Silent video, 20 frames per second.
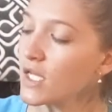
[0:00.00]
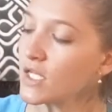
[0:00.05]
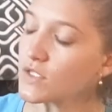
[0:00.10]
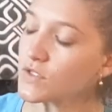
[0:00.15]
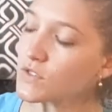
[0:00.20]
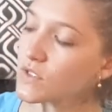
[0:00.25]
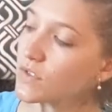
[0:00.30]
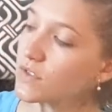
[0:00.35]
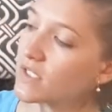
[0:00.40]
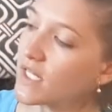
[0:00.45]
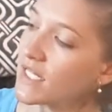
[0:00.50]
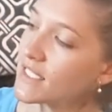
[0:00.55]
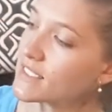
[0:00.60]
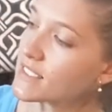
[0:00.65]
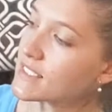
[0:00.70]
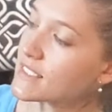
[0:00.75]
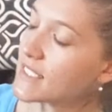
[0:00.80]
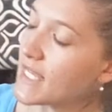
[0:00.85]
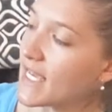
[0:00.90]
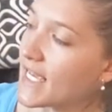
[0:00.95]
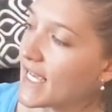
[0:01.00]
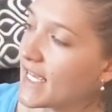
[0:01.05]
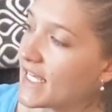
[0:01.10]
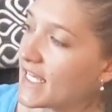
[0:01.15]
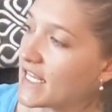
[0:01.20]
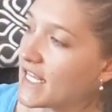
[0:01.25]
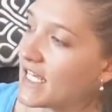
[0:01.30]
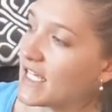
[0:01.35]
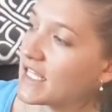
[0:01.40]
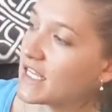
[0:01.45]
So let's say
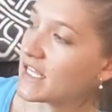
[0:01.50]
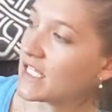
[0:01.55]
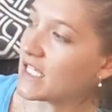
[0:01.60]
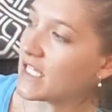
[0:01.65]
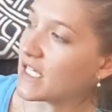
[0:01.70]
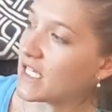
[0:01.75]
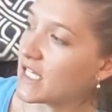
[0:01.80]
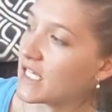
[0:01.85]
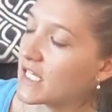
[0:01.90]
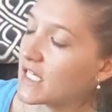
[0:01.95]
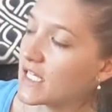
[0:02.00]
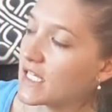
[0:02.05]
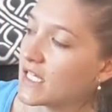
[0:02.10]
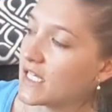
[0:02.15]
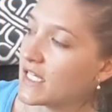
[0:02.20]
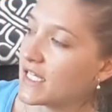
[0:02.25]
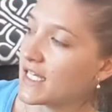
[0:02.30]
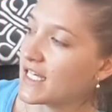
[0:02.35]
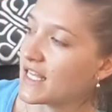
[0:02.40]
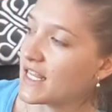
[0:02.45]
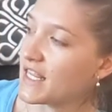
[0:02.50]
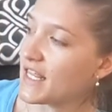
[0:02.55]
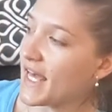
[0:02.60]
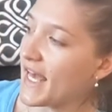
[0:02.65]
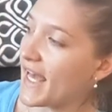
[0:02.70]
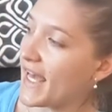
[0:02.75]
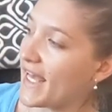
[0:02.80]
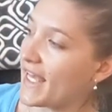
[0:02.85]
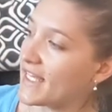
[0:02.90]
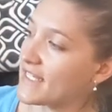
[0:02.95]
they think
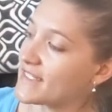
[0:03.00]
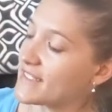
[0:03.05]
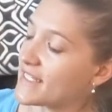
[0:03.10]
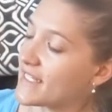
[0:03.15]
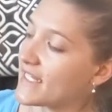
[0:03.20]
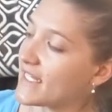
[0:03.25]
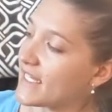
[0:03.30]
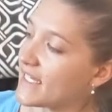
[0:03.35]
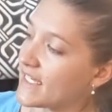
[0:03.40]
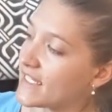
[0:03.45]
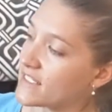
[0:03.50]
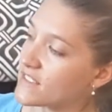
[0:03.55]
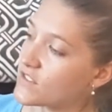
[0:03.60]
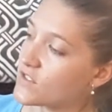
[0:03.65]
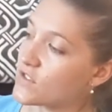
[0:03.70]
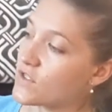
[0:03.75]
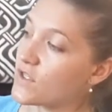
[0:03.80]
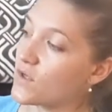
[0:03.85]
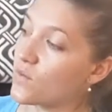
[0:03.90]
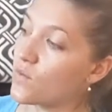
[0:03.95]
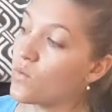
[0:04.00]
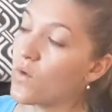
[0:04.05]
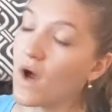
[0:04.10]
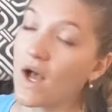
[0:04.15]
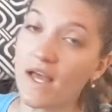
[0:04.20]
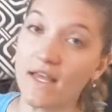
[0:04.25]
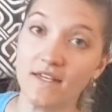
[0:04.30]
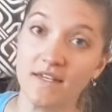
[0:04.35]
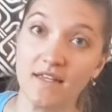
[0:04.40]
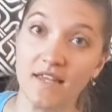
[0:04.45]
that it's the
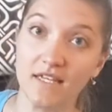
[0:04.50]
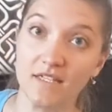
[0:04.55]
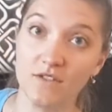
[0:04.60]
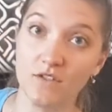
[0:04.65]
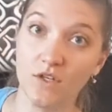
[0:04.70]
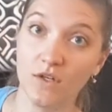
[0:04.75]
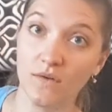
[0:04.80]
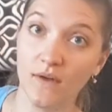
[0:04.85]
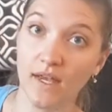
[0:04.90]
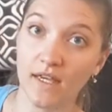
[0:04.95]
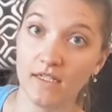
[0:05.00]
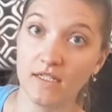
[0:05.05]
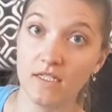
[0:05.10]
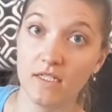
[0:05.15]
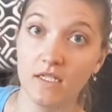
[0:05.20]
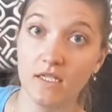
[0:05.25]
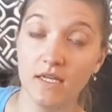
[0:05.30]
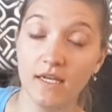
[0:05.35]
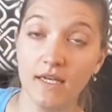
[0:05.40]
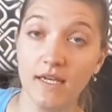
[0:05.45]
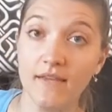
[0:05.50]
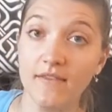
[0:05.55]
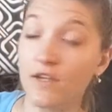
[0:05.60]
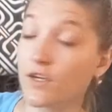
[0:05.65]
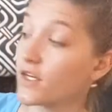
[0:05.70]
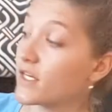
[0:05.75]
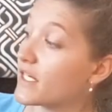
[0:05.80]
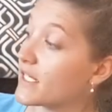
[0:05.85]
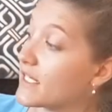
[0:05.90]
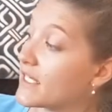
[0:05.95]
1 that's correct, and
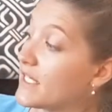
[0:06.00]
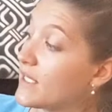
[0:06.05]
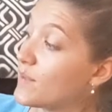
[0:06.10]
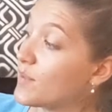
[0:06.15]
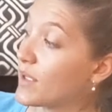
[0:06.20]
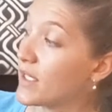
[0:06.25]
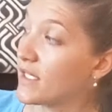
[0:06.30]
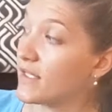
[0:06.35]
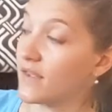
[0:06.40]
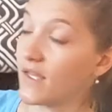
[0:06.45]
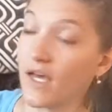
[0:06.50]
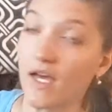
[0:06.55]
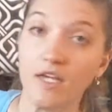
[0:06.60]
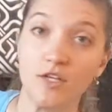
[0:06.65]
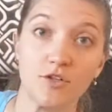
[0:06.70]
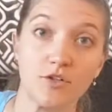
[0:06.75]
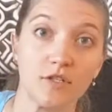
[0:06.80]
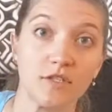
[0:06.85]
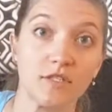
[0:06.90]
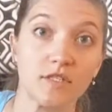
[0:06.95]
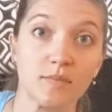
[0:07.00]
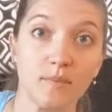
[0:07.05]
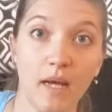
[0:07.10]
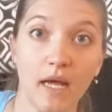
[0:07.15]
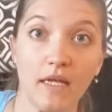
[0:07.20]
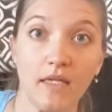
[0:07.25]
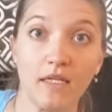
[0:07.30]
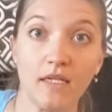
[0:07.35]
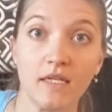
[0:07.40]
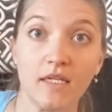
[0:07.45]
they're going to keep it in the 100
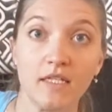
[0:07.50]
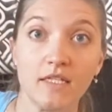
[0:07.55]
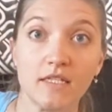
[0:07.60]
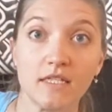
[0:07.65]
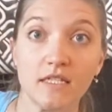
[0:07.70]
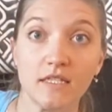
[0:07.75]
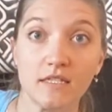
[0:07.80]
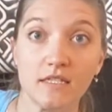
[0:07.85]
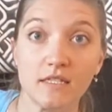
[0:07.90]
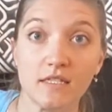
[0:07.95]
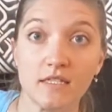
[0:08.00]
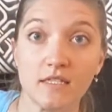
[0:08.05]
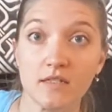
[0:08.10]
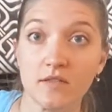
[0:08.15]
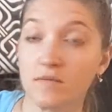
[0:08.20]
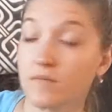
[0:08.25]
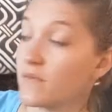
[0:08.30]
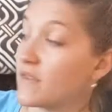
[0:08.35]
spot since